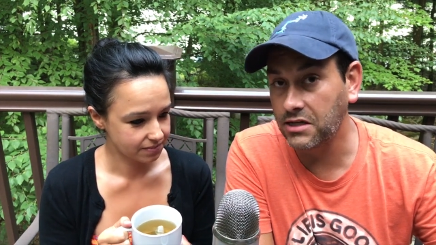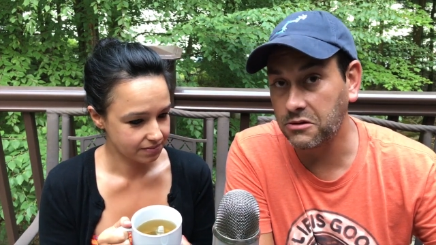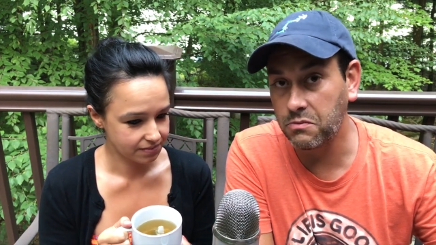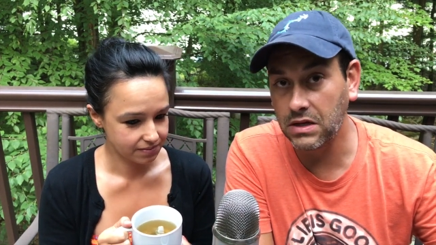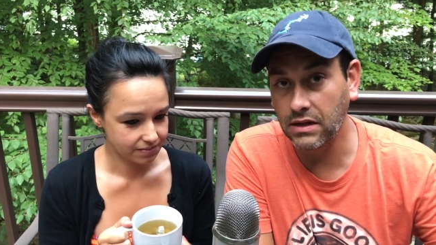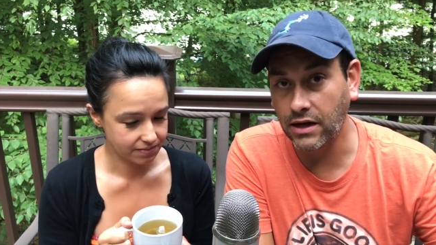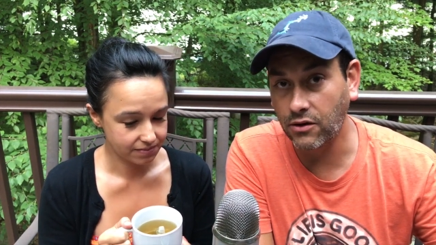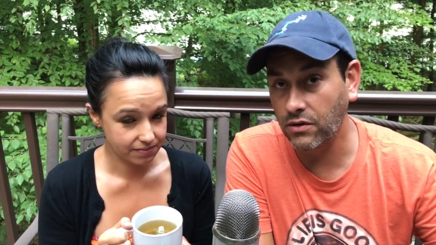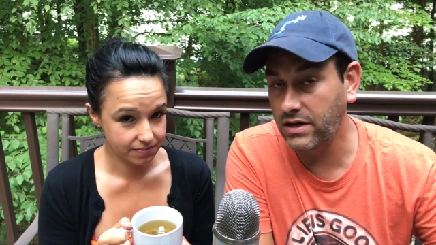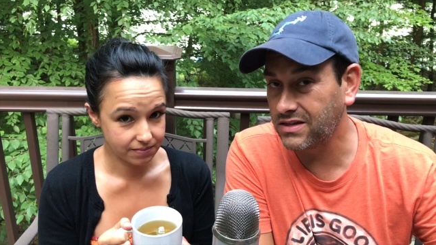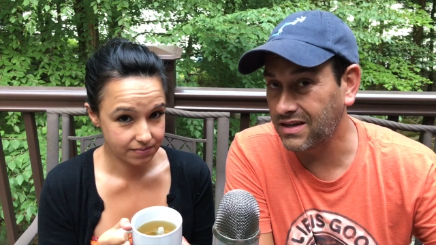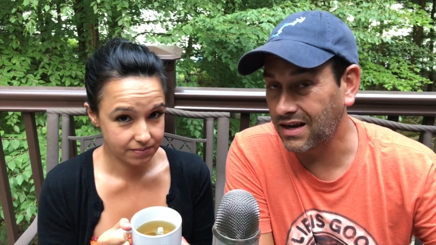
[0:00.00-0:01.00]
Speaker 1: gets bit like
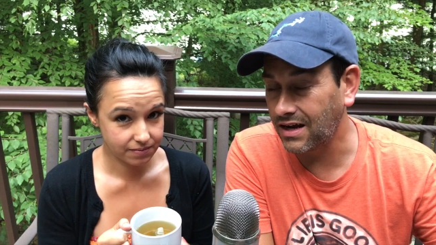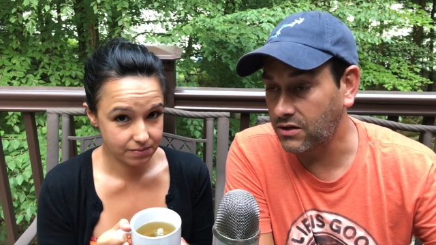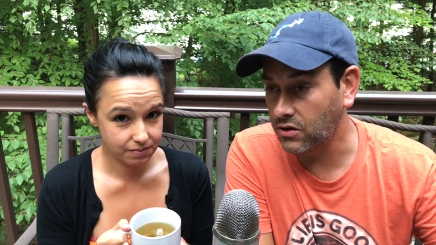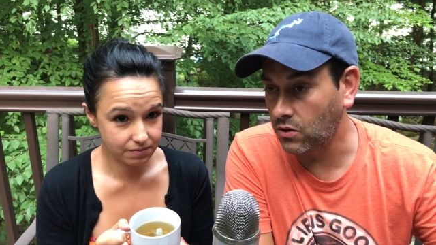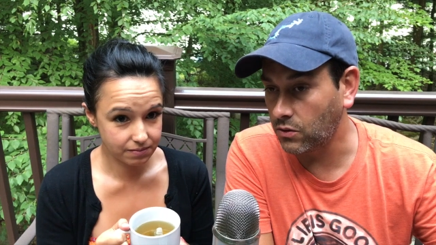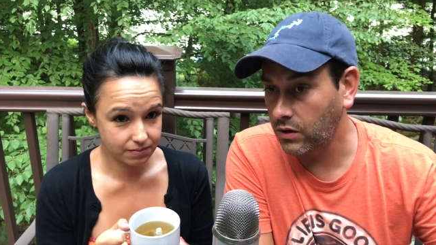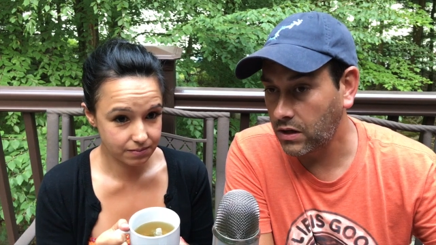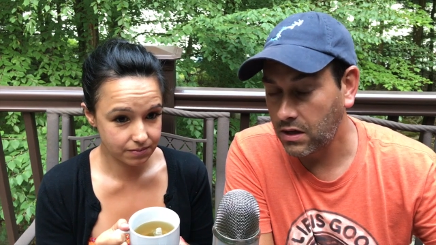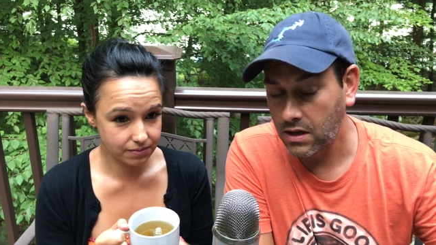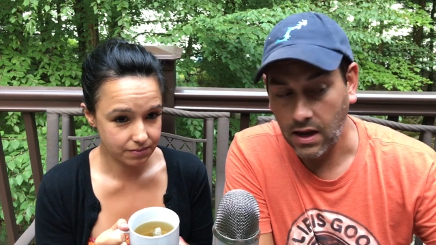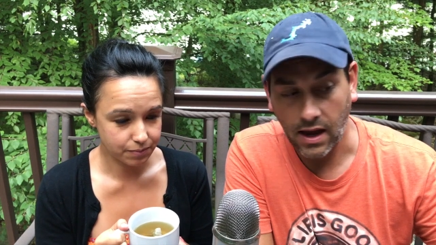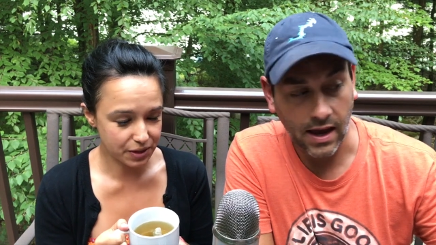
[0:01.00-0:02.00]
crazy and I don't.
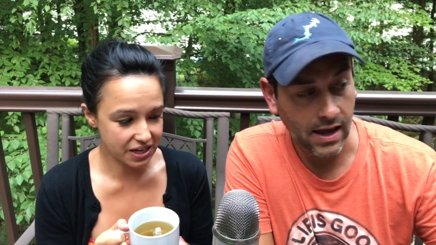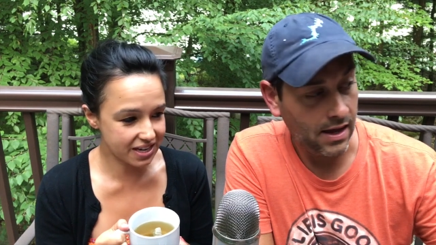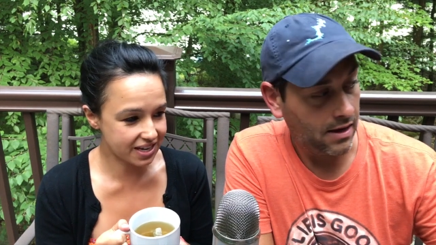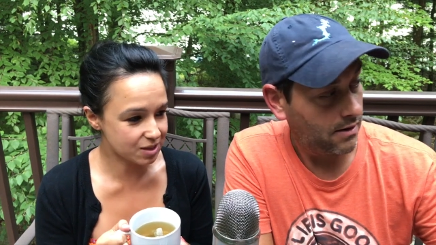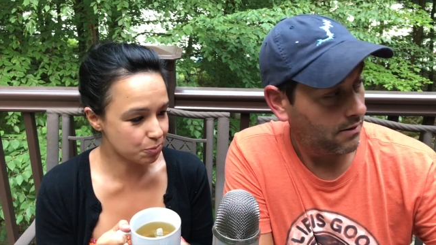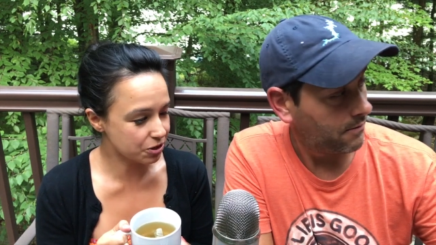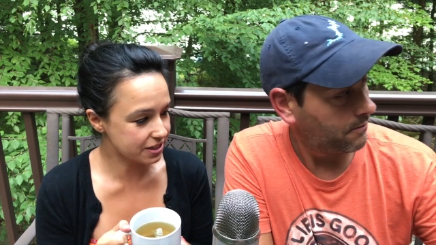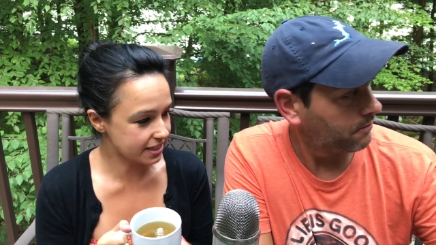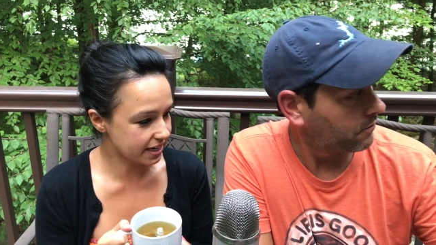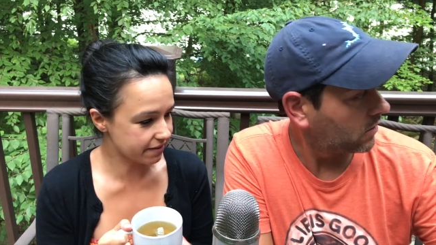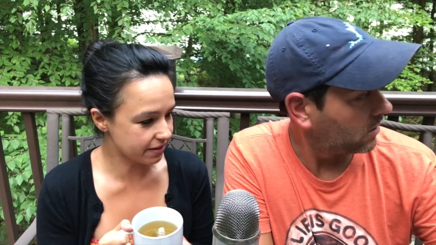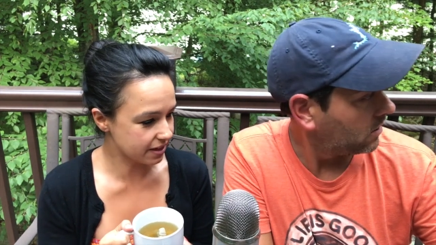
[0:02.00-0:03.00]
But and he gets
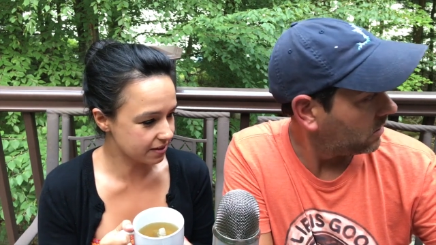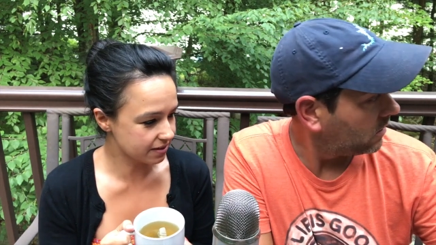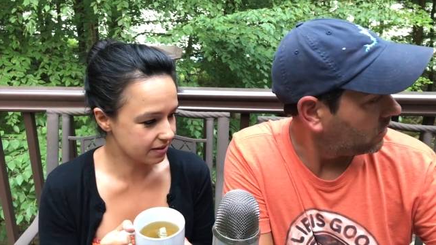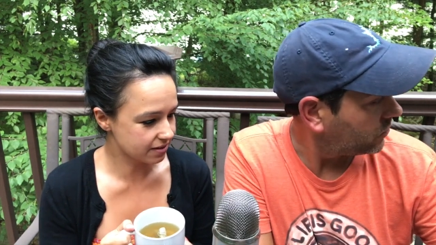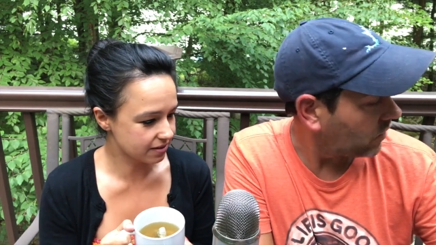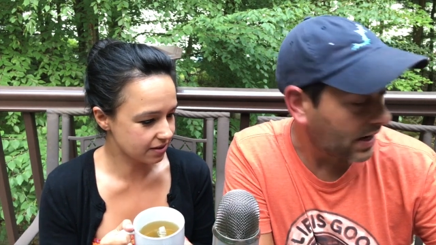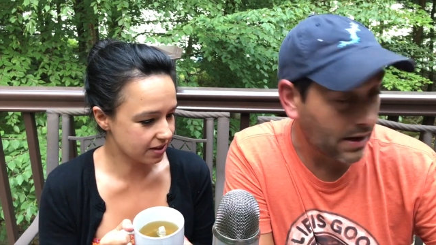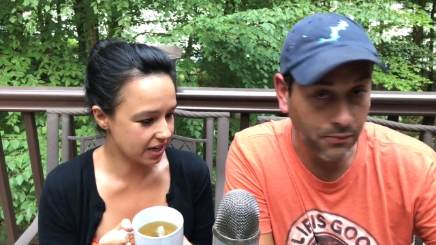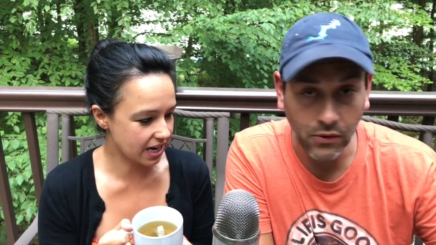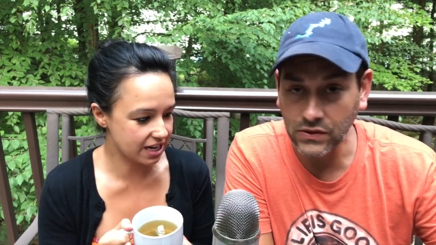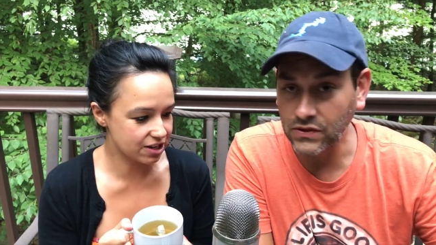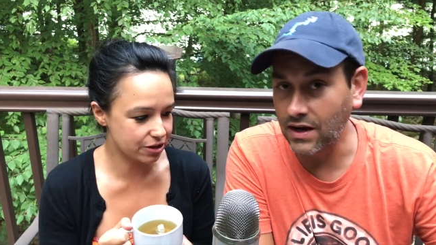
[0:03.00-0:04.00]
Speaker 2: poison ivy.
Speaker 1: So I get
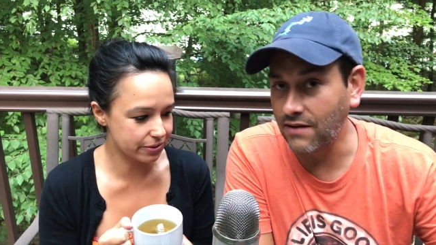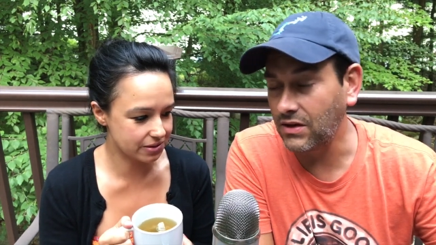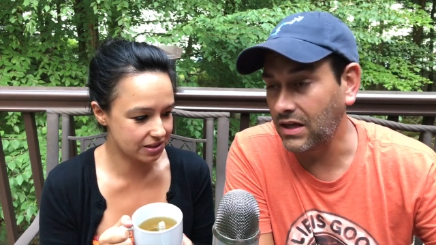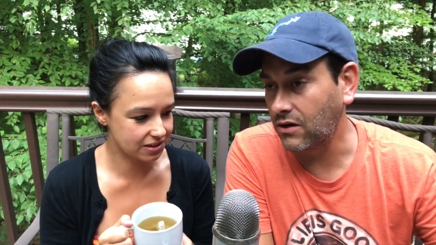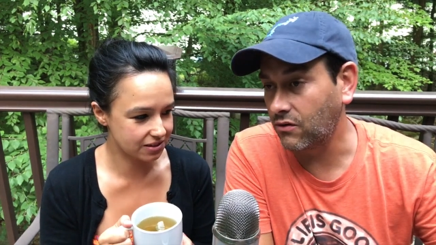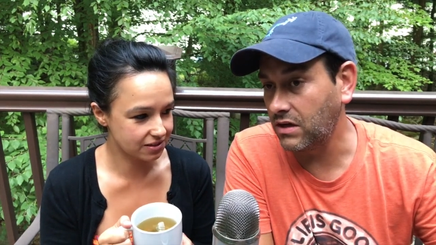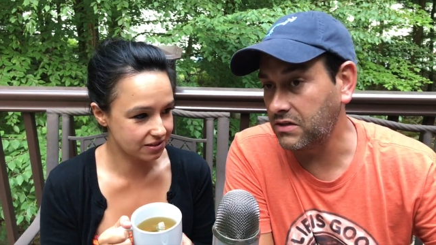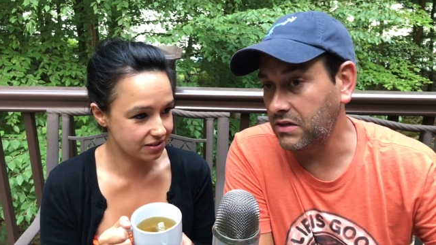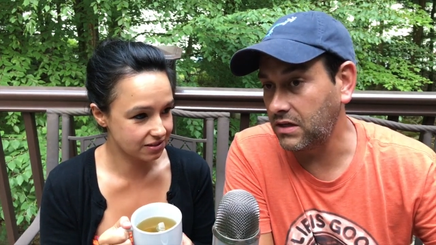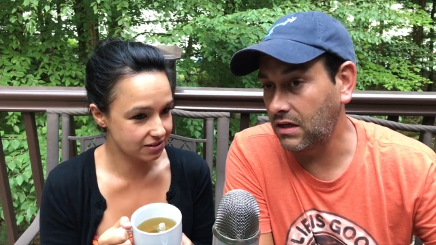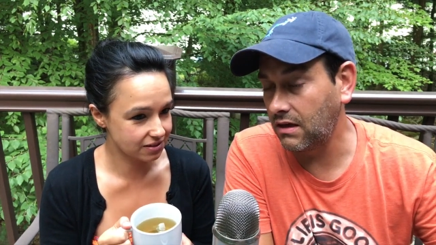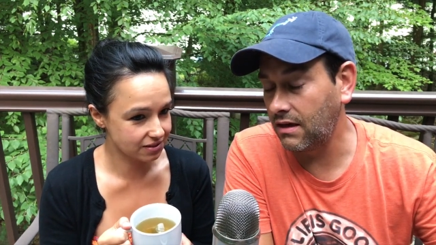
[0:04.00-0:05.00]
poison I ivy like
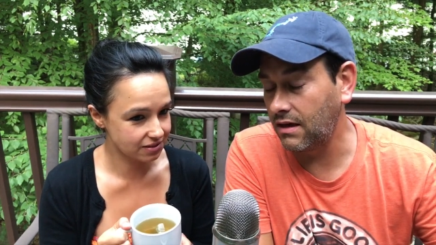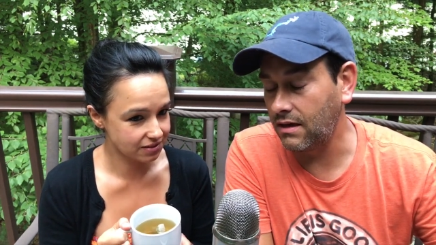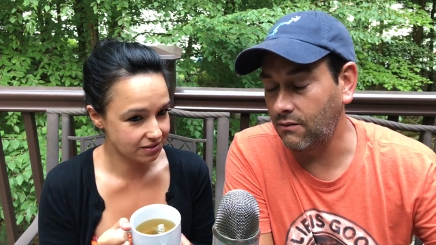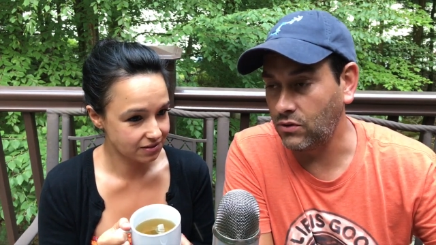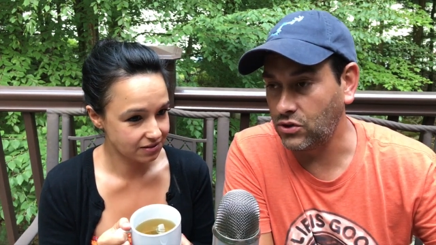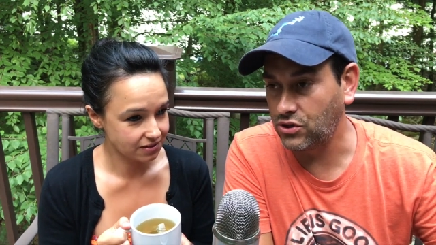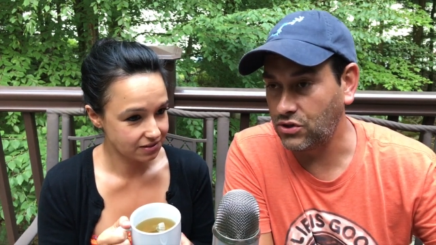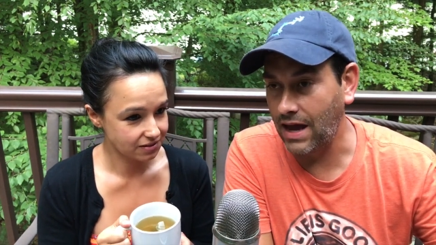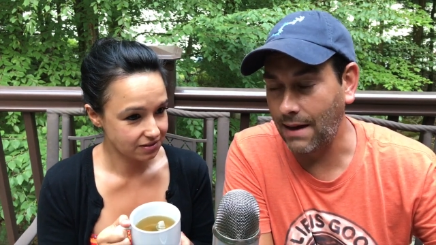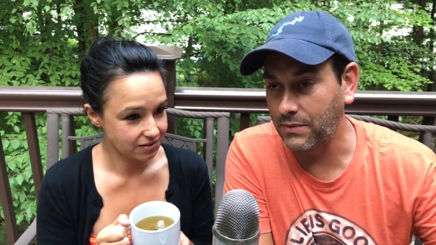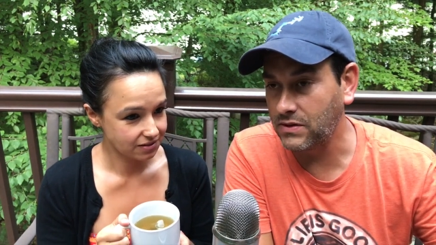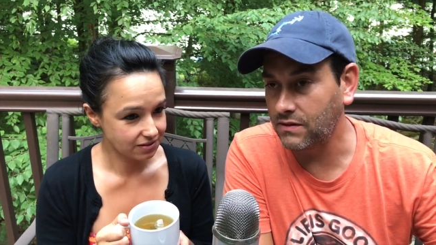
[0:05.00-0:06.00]
crazy, which
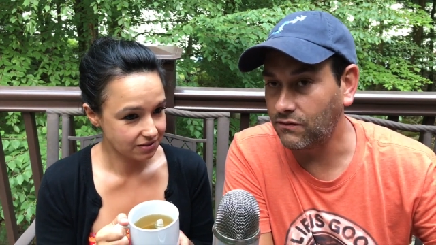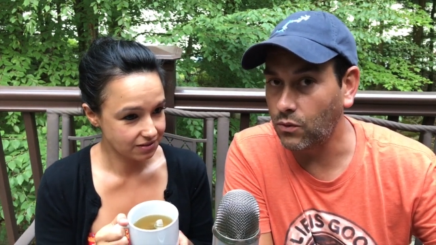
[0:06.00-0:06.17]
happens if